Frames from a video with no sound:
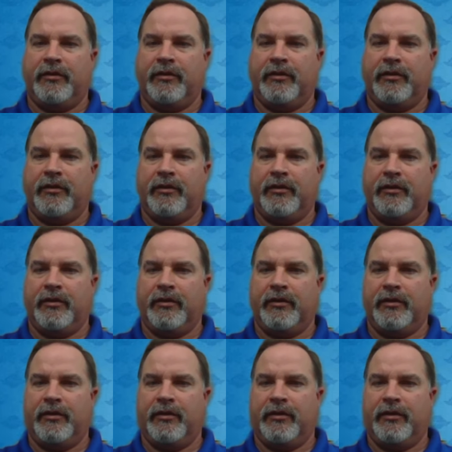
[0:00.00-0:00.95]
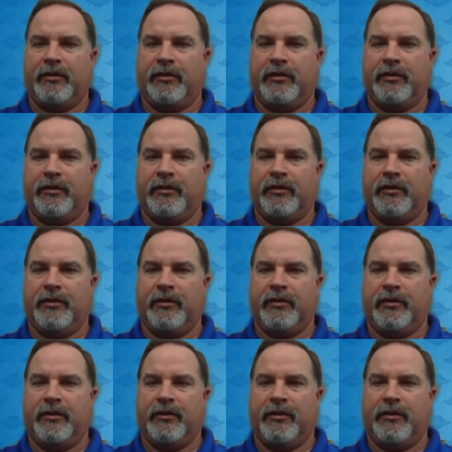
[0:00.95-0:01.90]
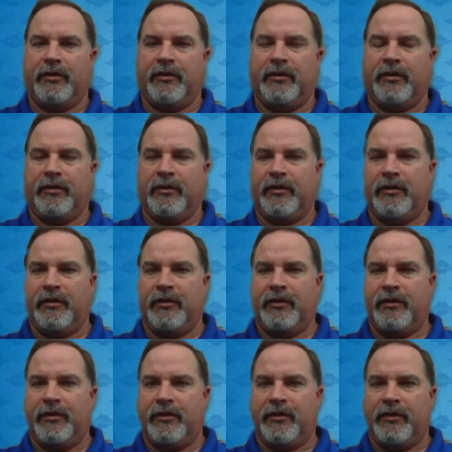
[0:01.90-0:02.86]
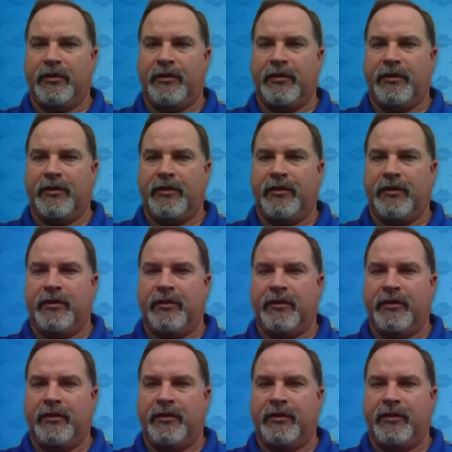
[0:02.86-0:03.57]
Nothing is said.